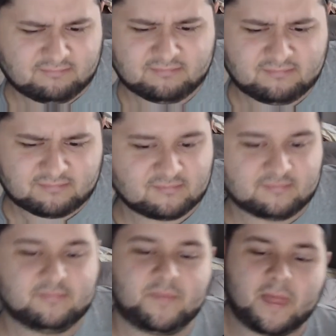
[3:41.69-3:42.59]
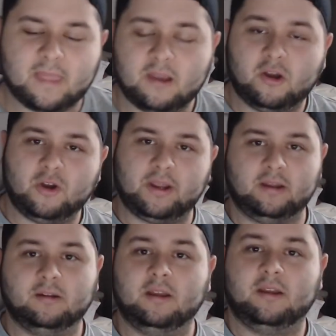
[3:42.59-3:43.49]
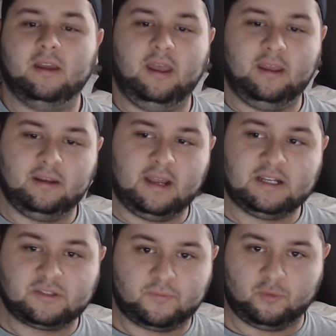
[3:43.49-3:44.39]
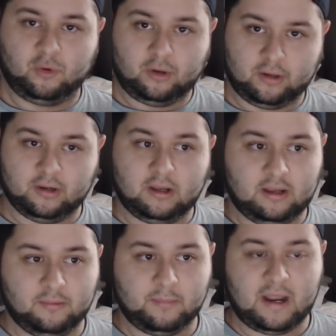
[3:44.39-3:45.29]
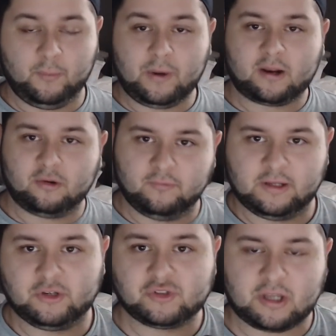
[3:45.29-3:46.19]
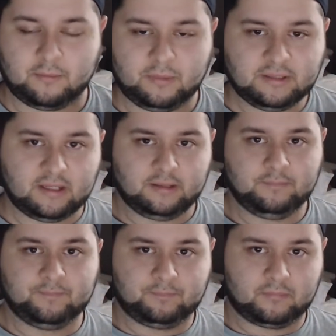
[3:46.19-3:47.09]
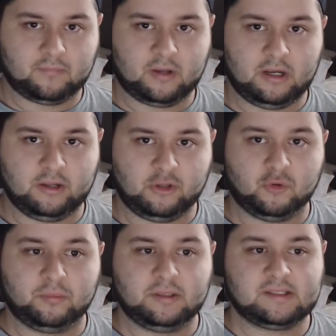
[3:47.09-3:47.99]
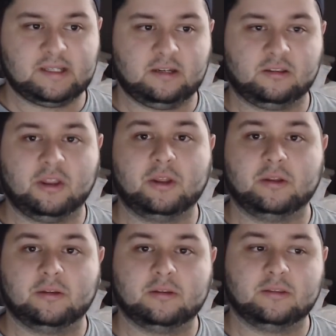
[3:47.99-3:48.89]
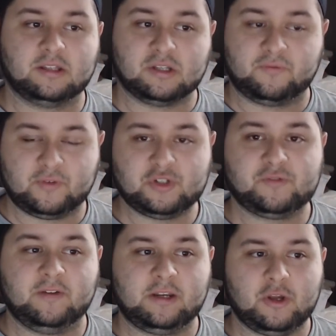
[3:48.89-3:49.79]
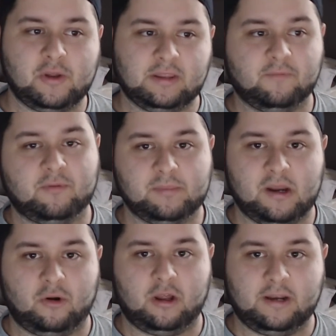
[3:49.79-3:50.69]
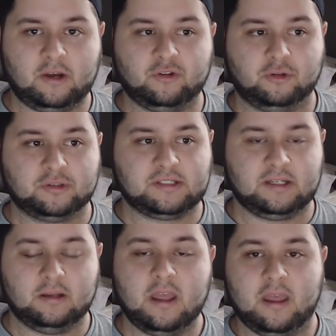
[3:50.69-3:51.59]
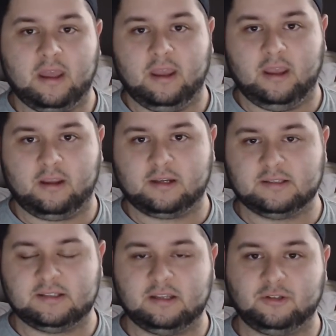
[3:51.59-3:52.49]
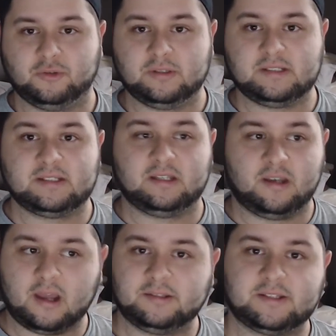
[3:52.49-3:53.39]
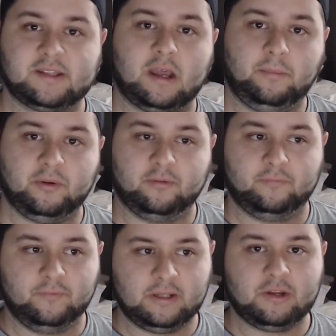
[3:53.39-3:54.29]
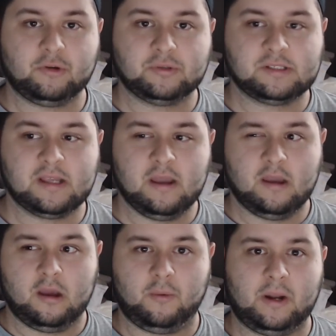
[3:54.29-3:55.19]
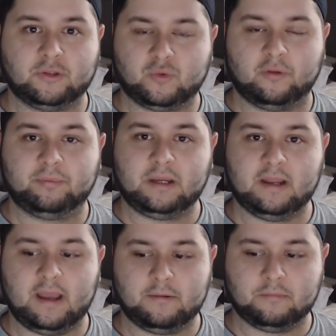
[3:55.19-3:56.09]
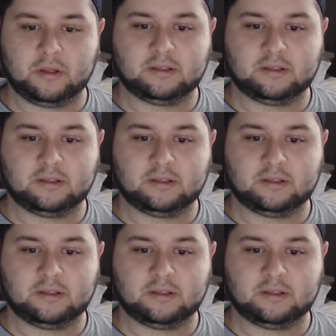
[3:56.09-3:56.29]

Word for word: Mm. Okay. And as for uh, my regular videos on Monday, uh, you'll be seeing the the first video, and then from there on out, you'll see a continuous nonstop of videos around 12 p.m.